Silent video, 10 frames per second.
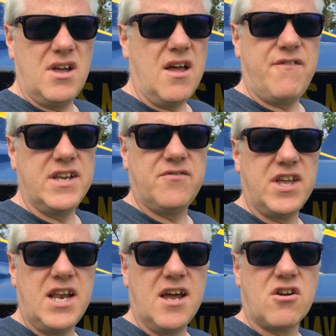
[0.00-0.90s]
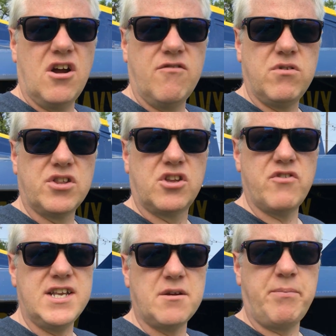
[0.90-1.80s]
effectively an aircraft with
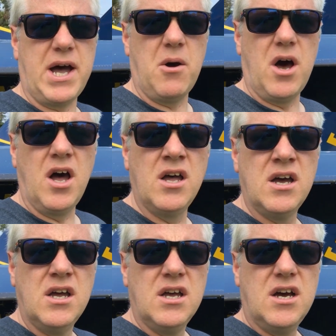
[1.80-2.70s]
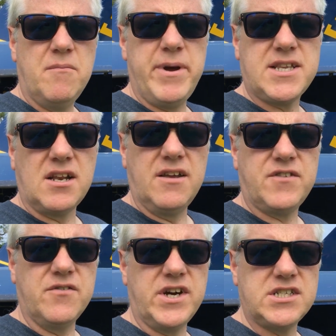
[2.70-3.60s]
greater power and better
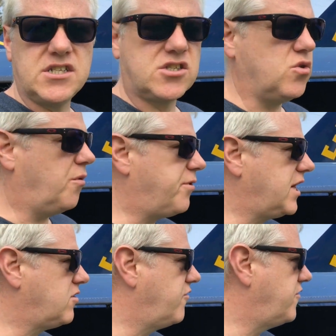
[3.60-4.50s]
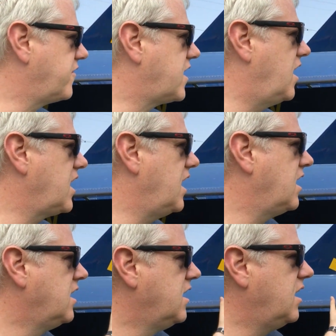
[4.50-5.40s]
lift devices to operate off of a carrier.
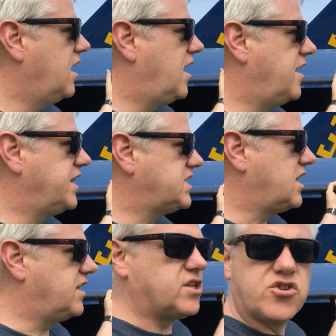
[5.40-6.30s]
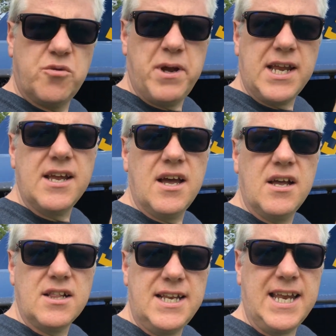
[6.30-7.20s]
This had drooping
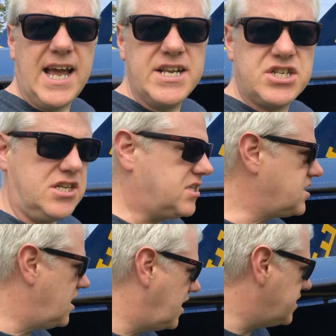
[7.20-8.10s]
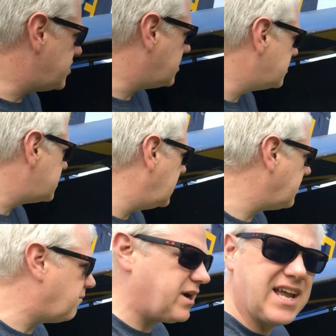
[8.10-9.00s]
leading edges, and as you can see
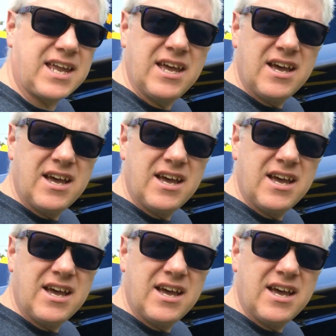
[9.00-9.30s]
at the back,